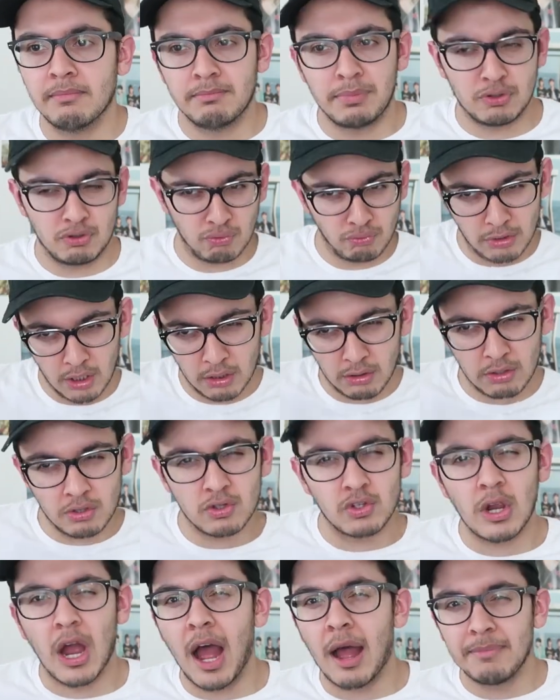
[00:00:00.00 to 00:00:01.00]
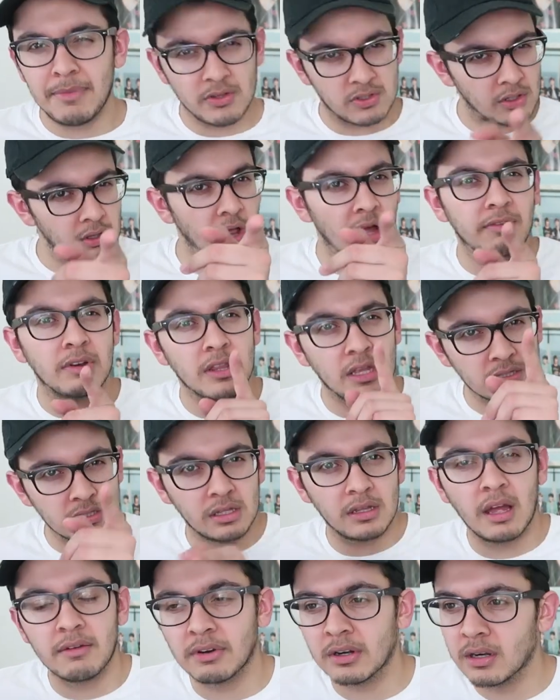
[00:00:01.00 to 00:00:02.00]
But you did a good job. That's clever. That's
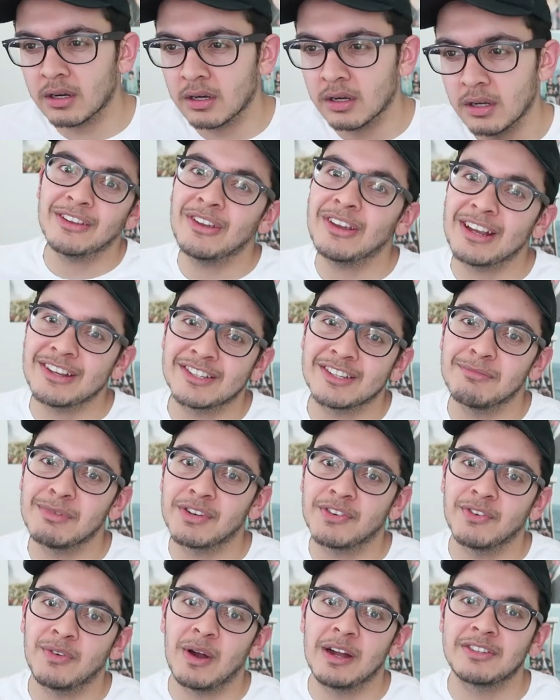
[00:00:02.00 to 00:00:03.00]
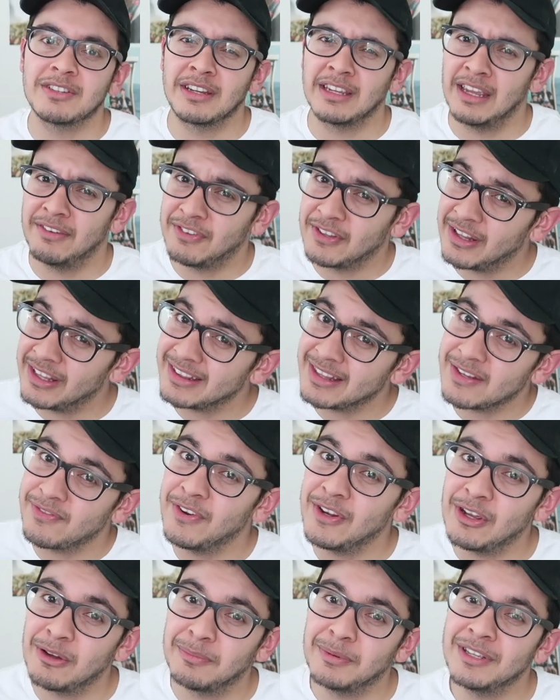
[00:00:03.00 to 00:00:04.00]
clever. Thank you guys so much for watching. If you like this
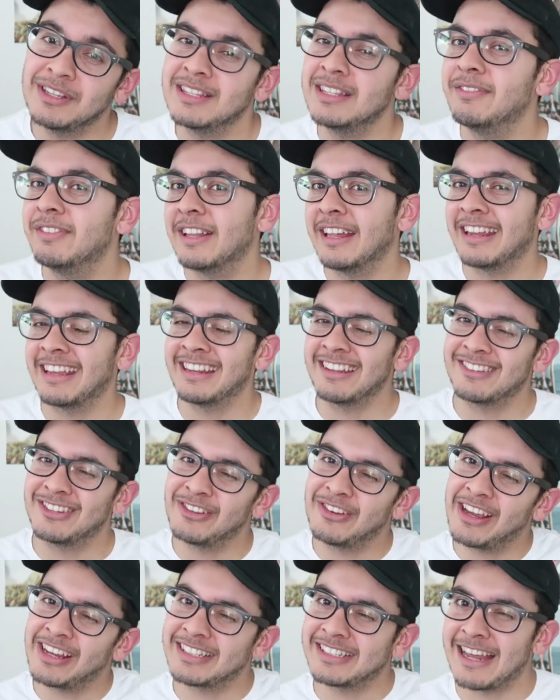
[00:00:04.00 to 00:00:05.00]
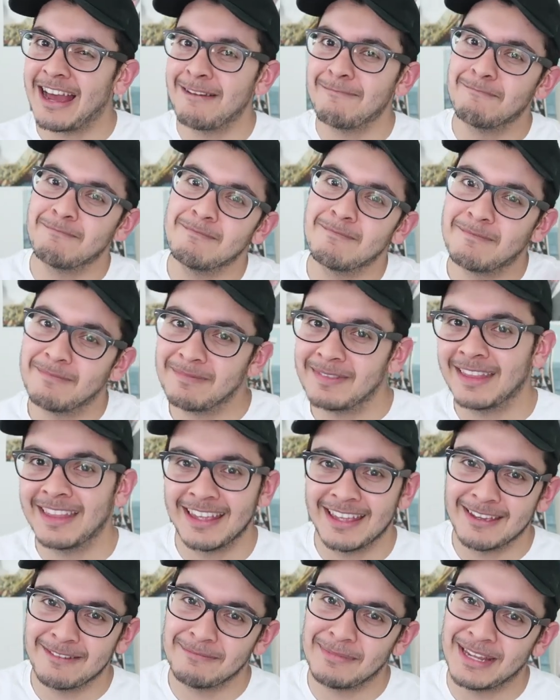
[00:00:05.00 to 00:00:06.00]
video, please leave a like and until next time,
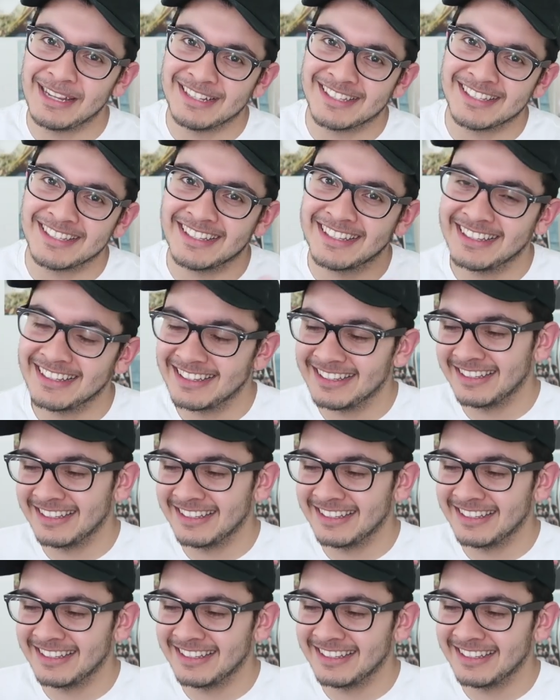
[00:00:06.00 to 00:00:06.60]
peace.